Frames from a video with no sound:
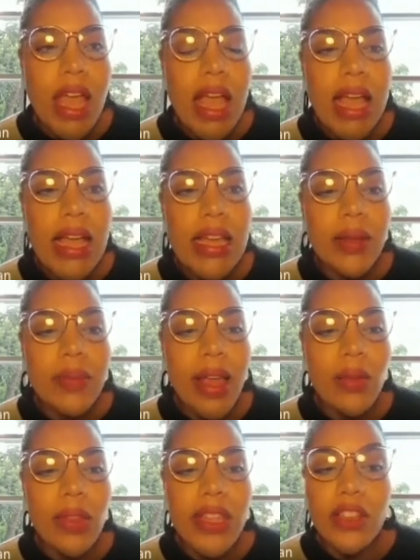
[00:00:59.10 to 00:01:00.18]
I
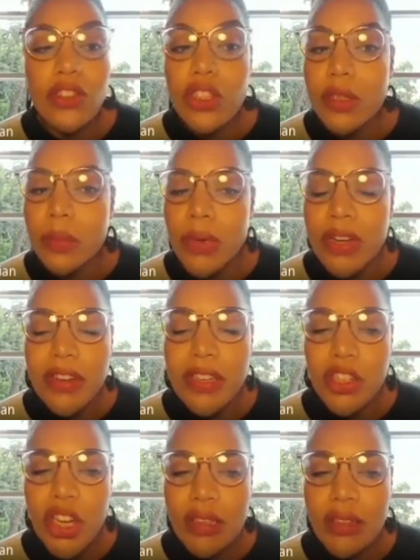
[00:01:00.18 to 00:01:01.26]
will then just briefly
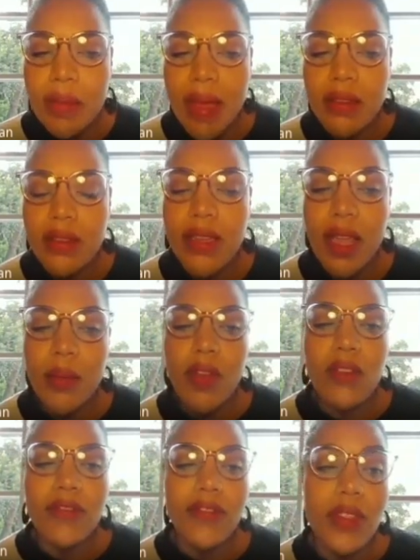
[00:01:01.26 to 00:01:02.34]
chat about some
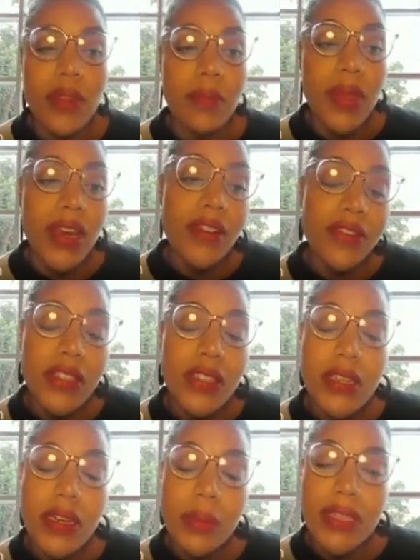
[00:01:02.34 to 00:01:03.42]
of the benefits
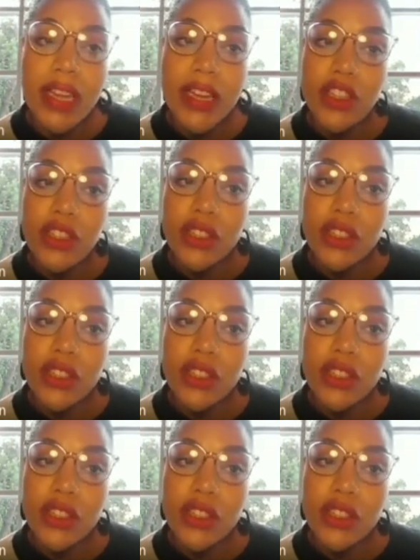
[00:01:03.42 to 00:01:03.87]
and limitations